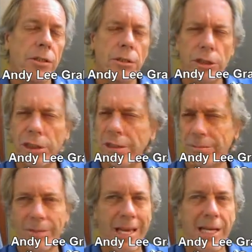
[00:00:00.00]
So just
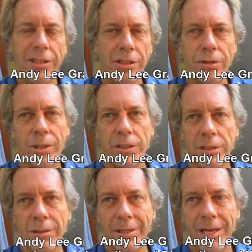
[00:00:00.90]
ask your
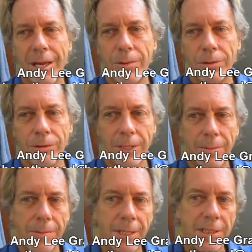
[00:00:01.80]
question. I will try
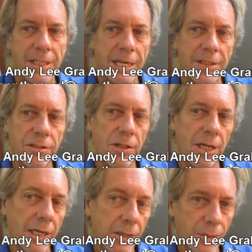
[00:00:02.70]
my best to answer
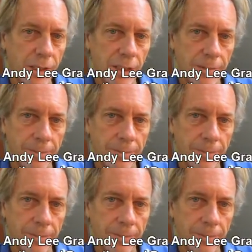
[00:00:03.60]
any question.